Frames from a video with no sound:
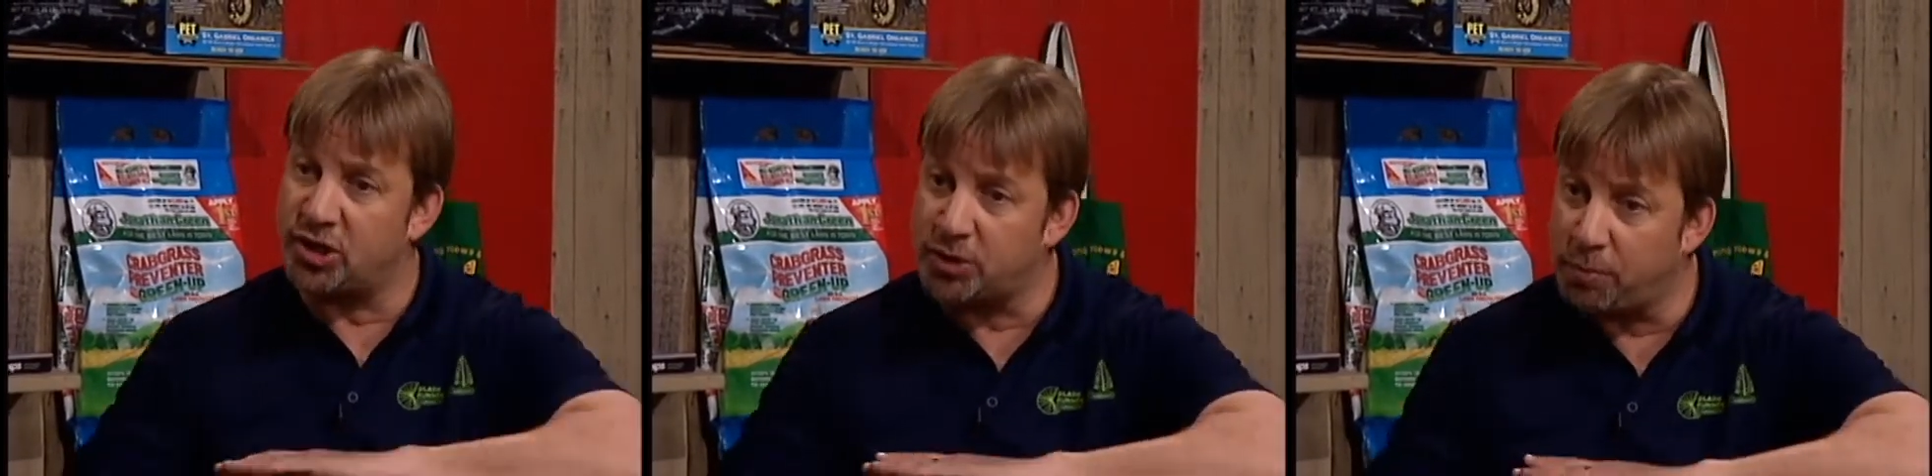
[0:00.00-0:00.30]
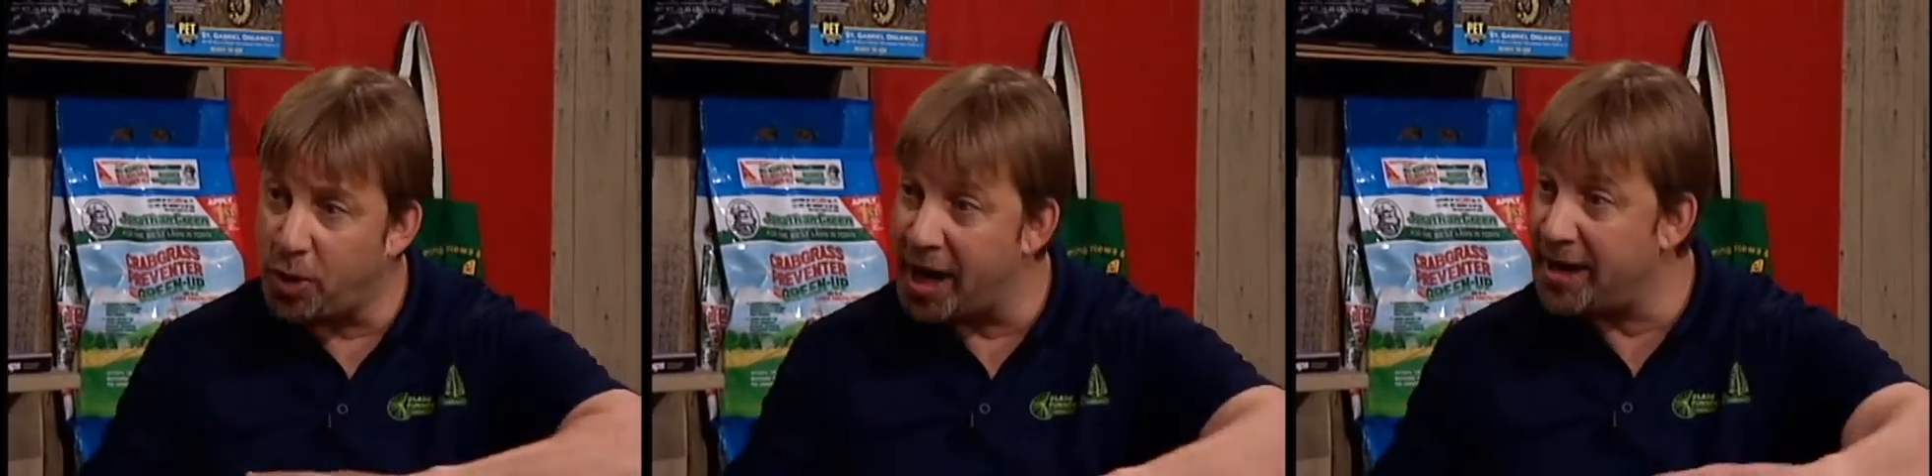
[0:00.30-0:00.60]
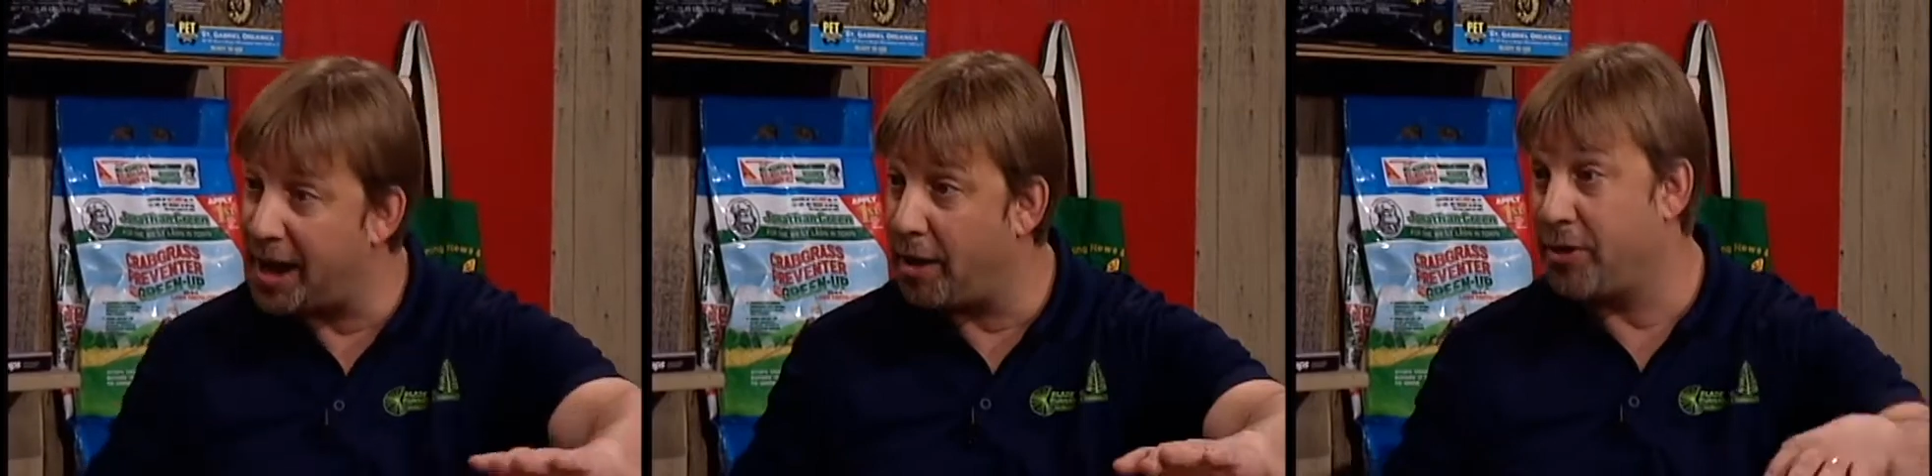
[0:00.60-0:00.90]
spray
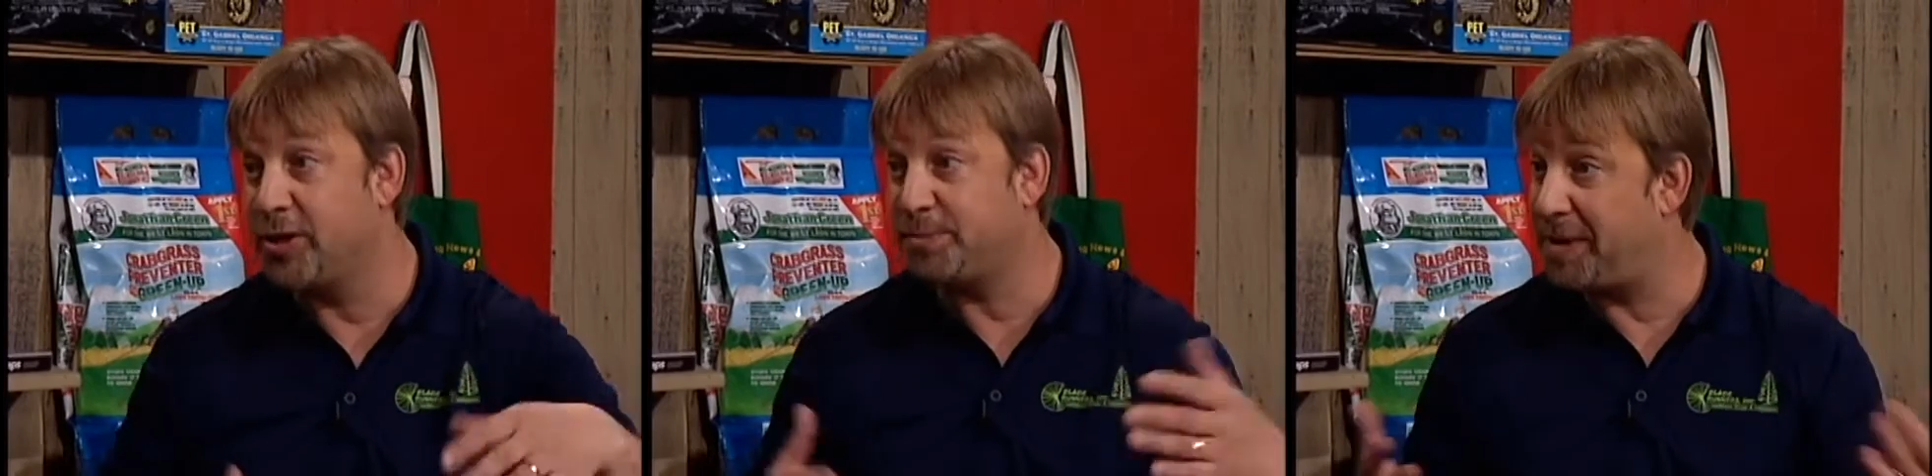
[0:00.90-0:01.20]
down there is